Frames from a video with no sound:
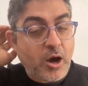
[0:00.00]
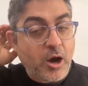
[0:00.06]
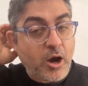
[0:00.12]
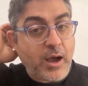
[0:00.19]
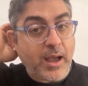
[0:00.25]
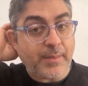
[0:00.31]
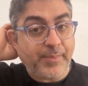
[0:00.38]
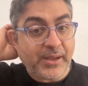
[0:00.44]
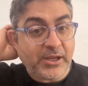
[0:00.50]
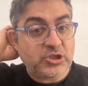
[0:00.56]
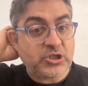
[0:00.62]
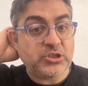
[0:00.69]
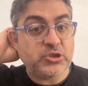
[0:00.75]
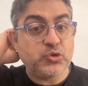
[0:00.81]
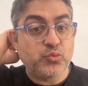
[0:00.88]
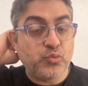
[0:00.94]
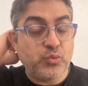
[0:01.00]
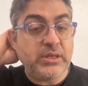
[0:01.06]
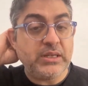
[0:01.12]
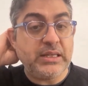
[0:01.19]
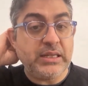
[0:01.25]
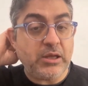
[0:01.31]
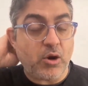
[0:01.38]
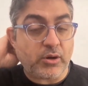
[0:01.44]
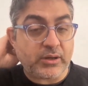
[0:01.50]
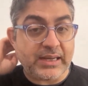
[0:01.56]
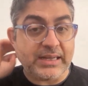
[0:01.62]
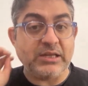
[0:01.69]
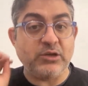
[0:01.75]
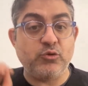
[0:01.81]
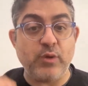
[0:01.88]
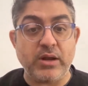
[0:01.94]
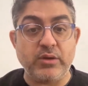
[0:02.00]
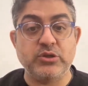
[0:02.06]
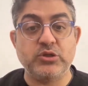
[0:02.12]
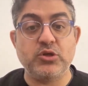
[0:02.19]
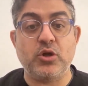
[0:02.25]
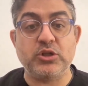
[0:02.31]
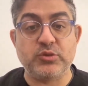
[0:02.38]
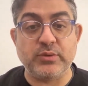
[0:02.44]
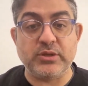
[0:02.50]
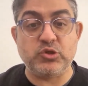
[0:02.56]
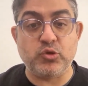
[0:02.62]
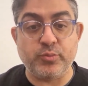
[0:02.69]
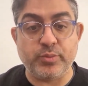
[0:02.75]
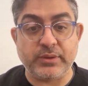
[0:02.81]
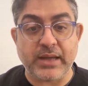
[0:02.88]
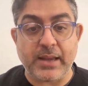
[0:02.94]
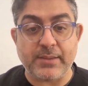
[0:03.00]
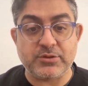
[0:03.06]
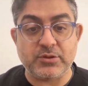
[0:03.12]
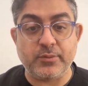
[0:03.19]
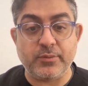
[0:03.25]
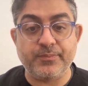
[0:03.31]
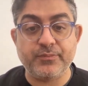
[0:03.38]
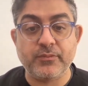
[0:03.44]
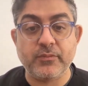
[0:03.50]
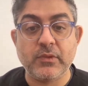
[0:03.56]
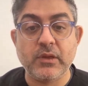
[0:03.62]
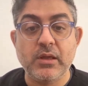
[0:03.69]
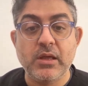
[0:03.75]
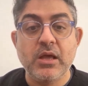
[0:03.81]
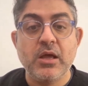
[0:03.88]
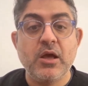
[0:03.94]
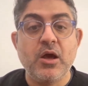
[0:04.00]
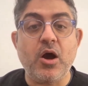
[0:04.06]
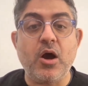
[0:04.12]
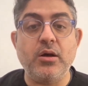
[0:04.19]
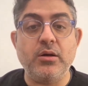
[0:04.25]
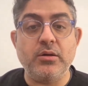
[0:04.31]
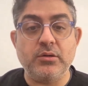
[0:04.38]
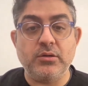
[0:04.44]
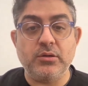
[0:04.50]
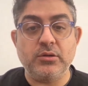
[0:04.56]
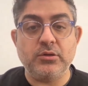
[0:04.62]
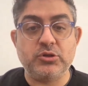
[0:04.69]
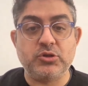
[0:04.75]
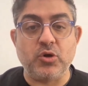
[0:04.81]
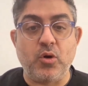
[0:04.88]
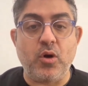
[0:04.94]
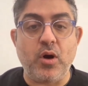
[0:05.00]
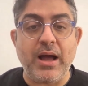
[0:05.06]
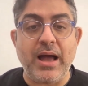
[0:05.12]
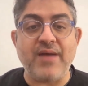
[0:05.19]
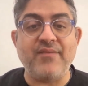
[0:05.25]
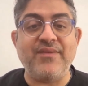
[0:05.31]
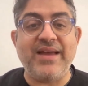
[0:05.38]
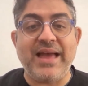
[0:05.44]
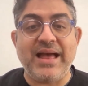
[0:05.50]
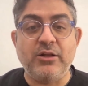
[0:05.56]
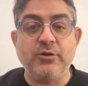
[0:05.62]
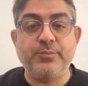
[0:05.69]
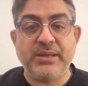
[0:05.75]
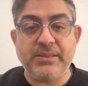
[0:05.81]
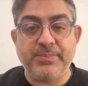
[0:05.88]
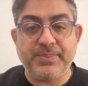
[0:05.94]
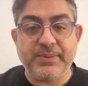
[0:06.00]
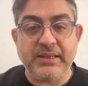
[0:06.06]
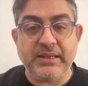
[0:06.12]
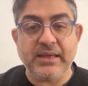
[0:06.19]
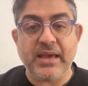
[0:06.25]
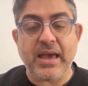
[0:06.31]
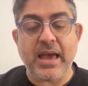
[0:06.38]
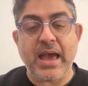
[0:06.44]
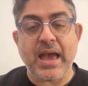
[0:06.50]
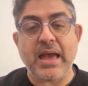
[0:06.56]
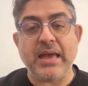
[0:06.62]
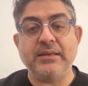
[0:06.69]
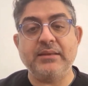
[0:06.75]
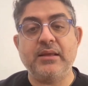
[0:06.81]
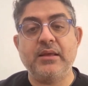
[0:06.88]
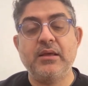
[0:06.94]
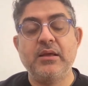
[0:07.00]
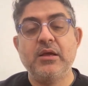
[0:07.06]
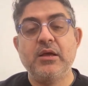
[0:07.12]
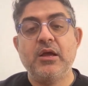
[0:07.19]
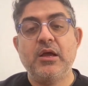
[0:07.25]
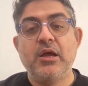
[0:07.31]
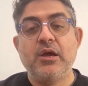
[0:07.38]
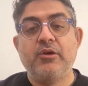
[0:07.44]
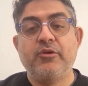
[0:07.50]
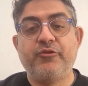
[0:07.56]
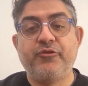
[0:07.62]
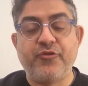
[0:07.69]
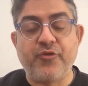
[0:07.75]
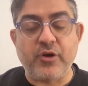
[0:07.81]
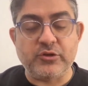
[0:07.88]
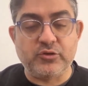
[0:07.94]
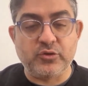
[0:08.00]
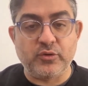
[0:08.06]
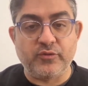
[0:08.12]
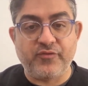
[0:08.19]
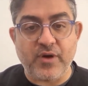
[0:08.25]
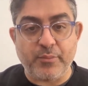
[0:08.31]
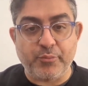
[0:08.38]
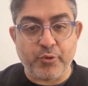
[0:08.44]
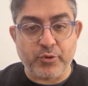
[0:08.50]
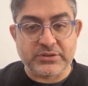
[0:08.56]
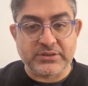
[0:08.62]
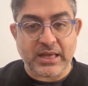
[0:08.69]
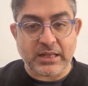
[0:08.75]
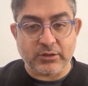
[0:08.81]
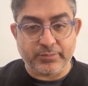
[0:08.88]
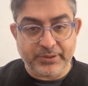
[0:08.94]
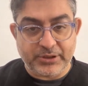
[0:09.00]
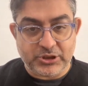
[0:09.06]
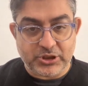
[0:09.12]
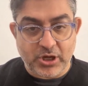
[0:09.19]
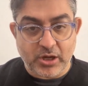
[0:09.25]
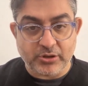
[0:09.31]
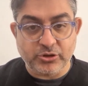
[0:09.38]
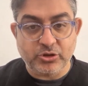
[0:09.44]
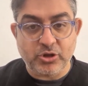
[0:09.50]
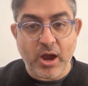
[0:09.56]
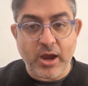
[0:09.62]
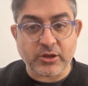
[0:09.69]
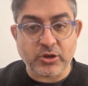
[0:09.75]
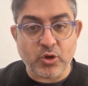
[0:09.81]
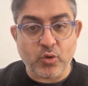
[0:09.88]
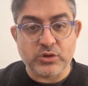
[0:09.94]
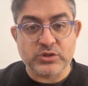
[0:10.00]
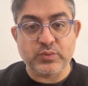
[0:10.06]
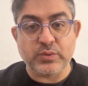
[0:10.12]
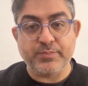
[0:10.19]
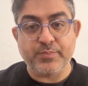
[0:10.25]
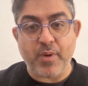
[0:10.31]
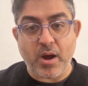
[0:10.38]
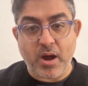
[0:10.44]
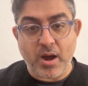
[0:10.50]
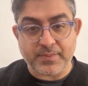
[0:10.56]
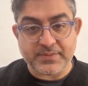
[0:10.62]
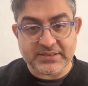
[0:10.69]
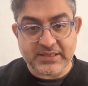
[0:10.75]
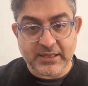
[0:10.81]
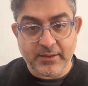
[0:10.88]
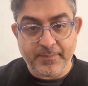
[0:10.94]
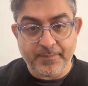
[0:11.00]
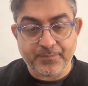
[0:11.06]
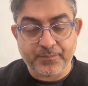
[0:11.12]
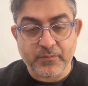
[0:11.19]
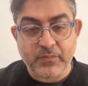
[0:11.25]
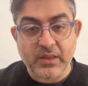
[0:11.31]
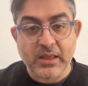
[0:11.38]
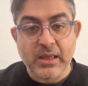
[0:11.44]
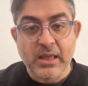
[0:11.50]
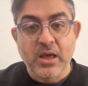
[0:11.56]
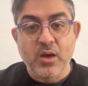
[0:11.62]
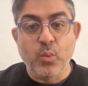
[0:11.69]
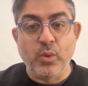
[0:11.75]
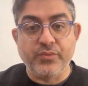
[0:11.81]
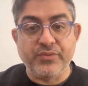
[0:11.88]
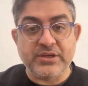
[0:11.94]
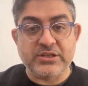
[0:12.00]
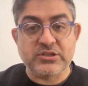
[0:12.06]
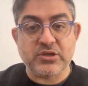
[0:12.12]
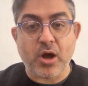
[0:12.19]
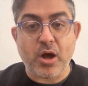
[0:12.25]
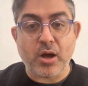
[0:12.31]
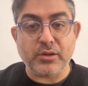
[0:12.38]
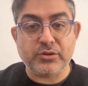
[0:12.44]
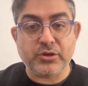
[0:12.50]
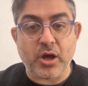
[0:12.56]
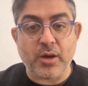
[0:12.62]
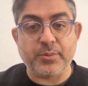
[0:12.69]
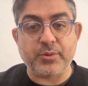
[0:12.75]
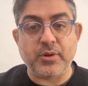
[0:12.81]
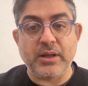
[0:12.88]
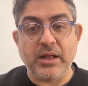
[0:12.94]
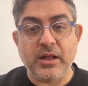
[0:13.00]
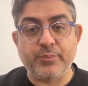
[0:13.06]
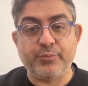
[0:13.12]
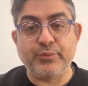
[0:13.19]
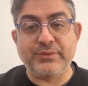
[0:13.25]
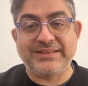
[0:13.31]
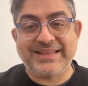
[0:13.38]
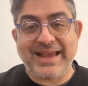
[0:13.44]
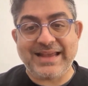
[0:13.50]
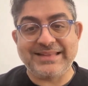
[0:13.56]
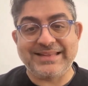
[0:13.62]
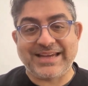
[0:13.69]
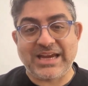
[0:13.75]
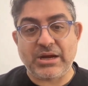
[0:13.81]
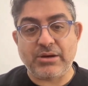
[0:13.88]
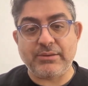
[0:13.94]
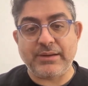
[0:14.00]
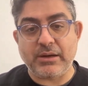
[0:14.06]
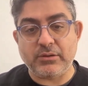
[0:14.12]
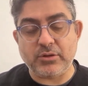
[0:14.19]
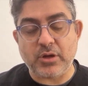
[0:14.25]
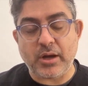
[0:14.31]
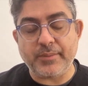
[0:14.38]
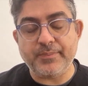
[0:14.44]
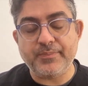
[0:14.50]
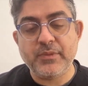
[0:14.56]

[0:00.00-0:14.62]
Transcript: Uh, and patients really are getting great results with the super capsule. So I have LPP and frontal fibrosing alopecia diagnosed with biopsy. Will this topical help retain the Karen hairline?